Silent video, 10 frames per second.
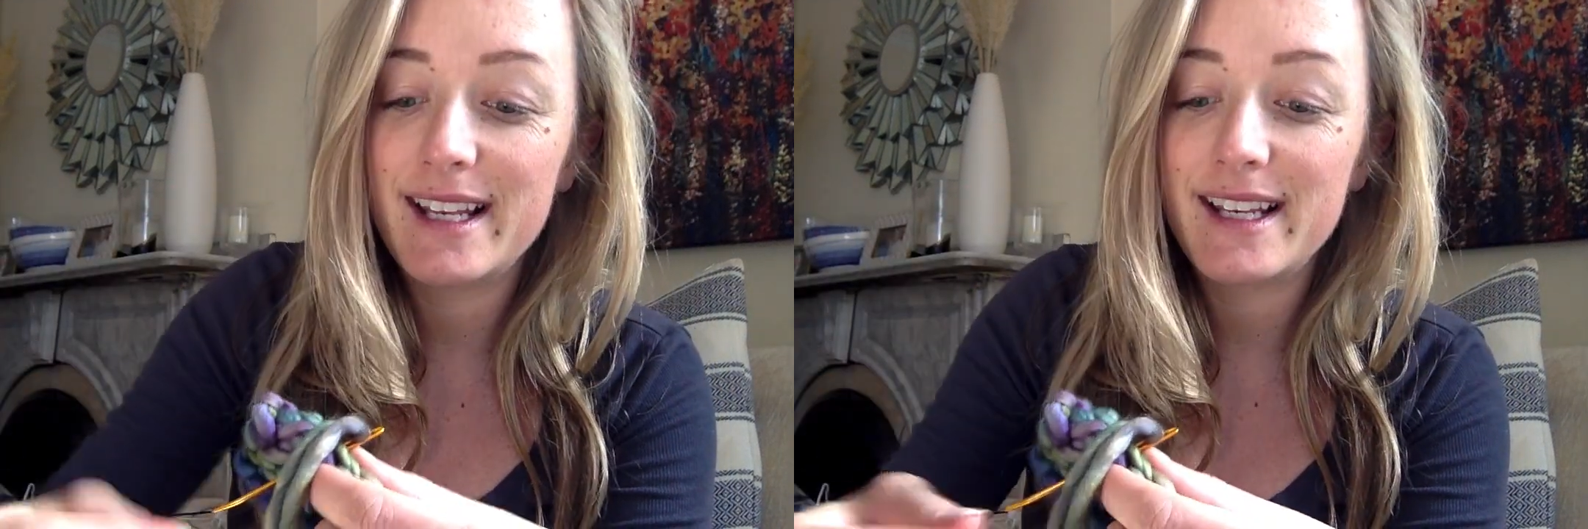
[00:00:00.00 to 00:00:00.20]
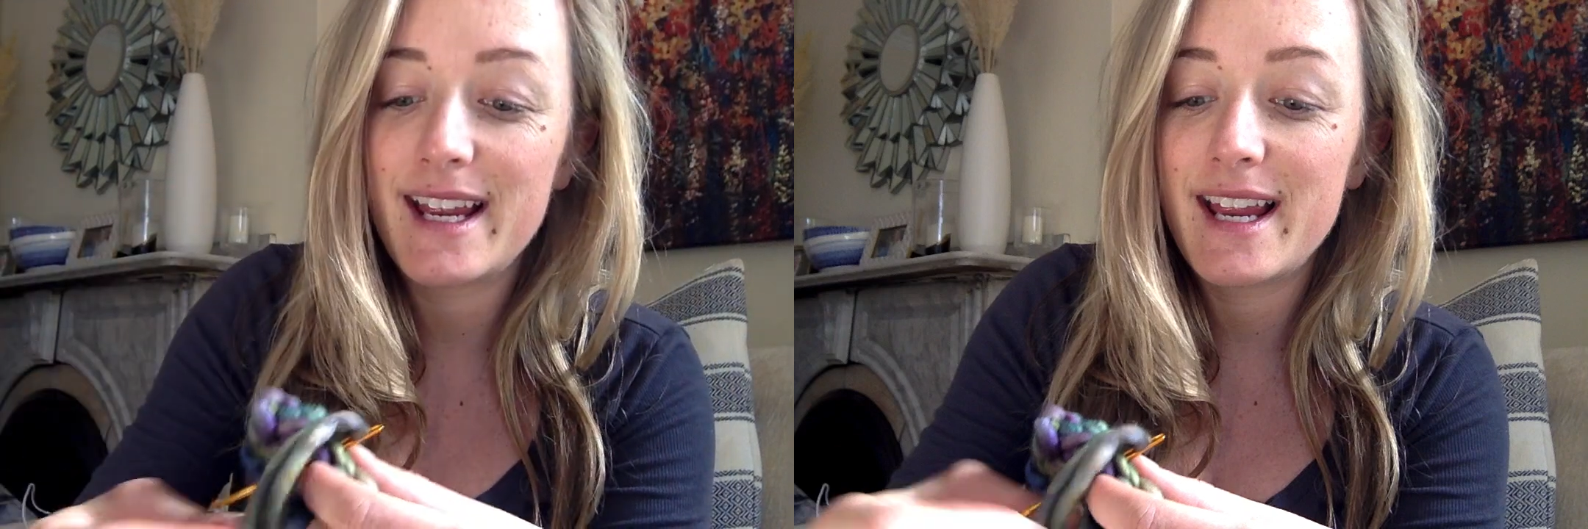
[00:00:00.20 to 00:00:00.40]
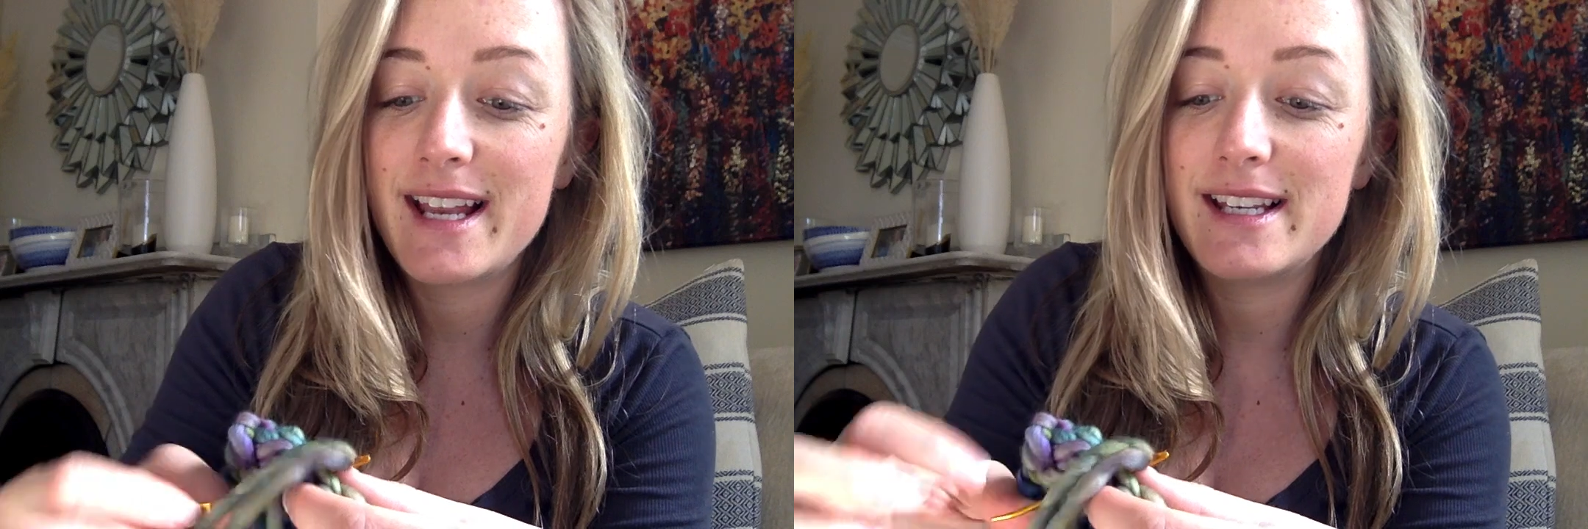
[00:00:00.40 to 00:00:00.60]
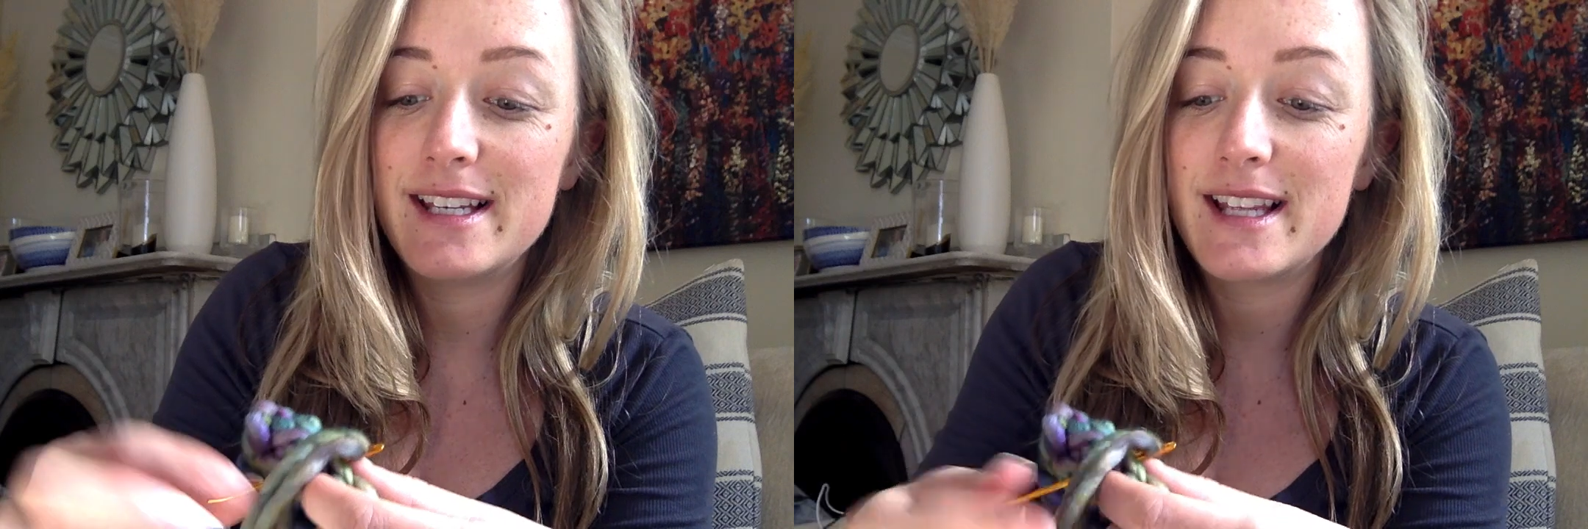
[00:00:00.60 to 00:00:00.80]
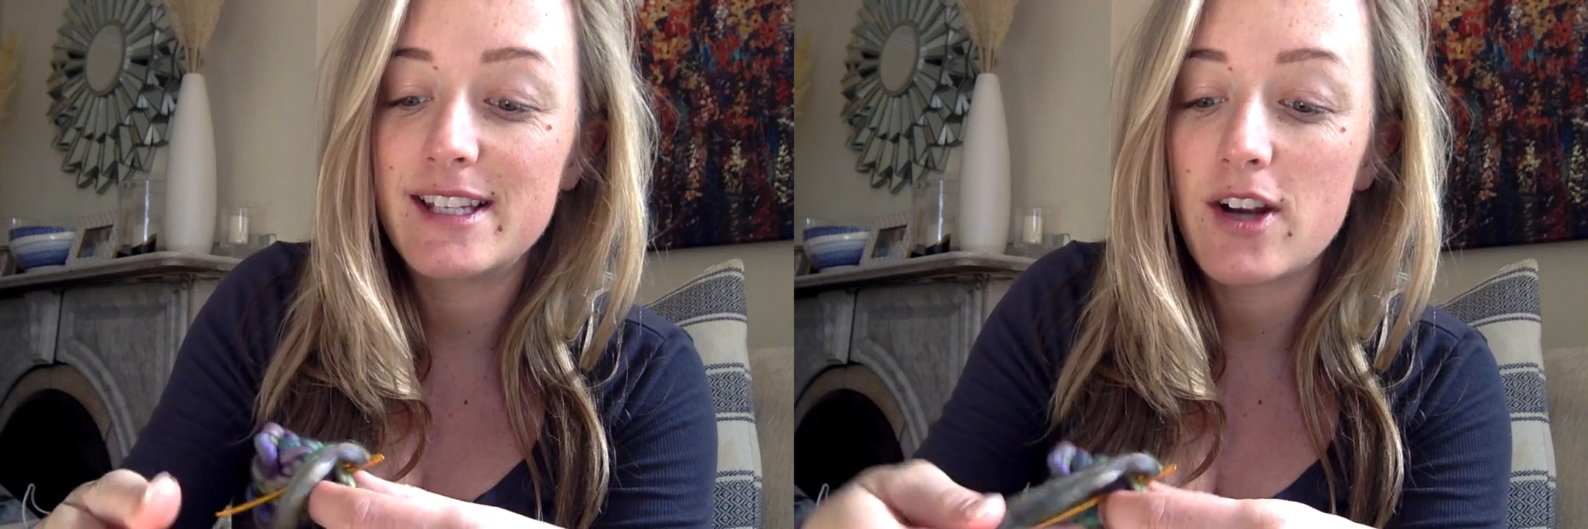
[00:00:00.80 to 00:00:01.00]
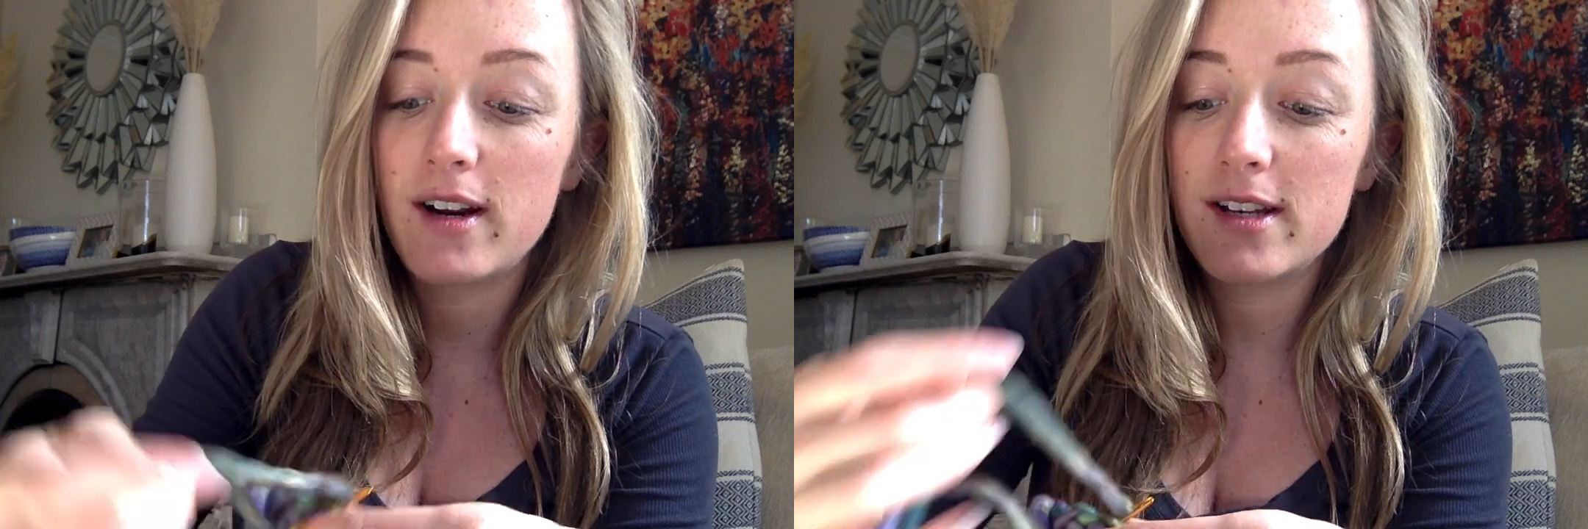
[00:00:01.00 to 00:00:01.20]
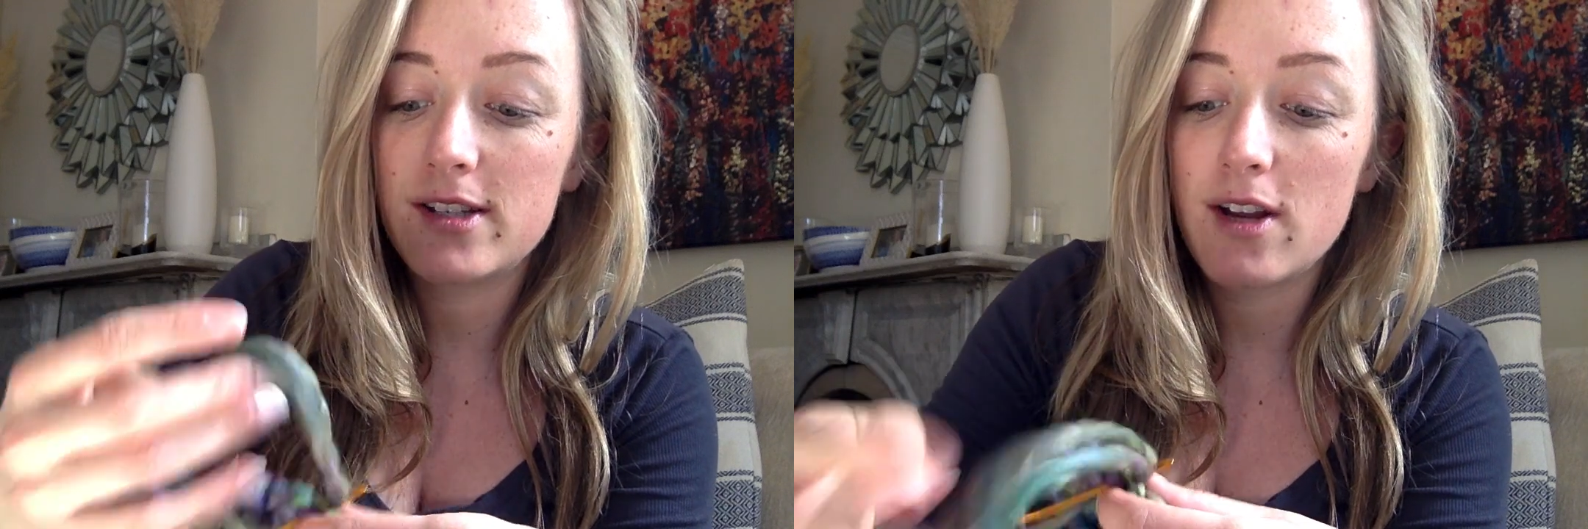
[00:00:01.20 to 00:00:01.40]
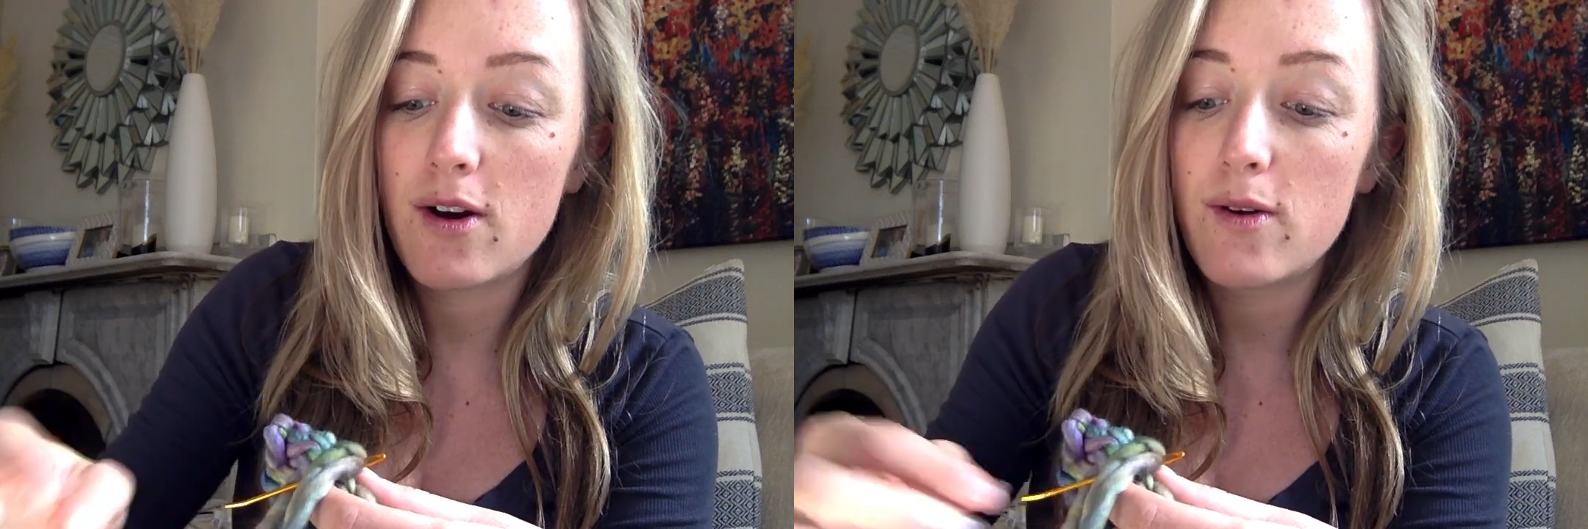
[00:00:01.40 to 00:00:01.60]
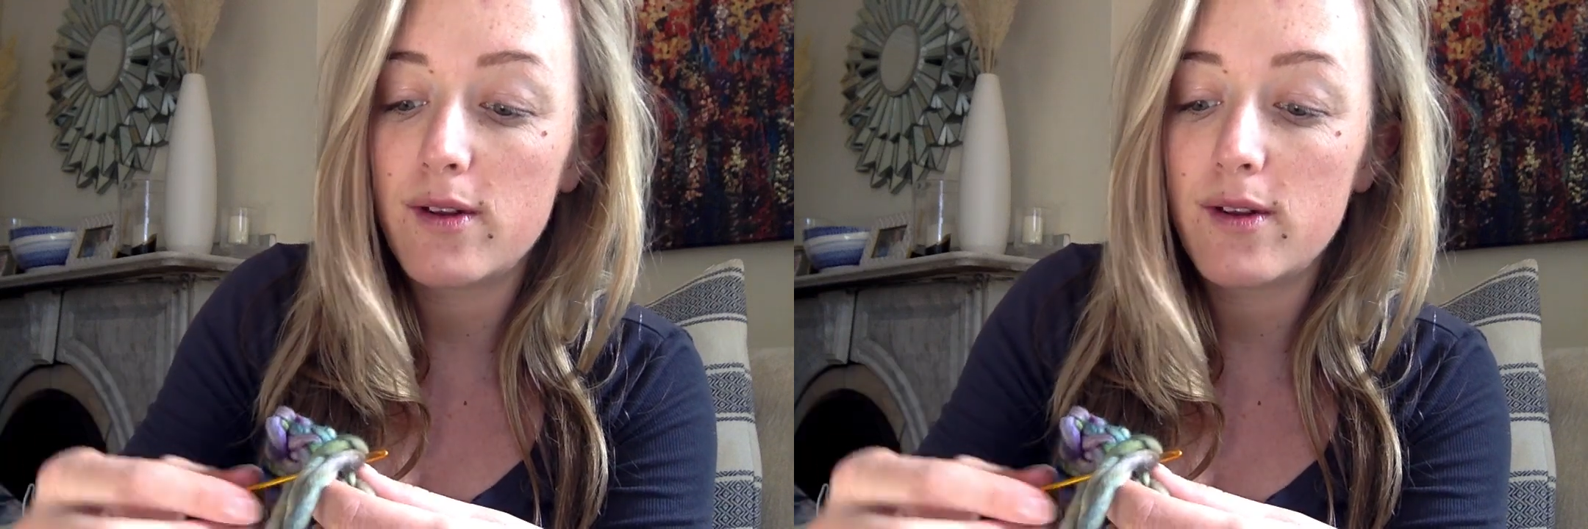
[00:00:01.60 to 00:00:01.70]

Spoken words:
And this yarn is so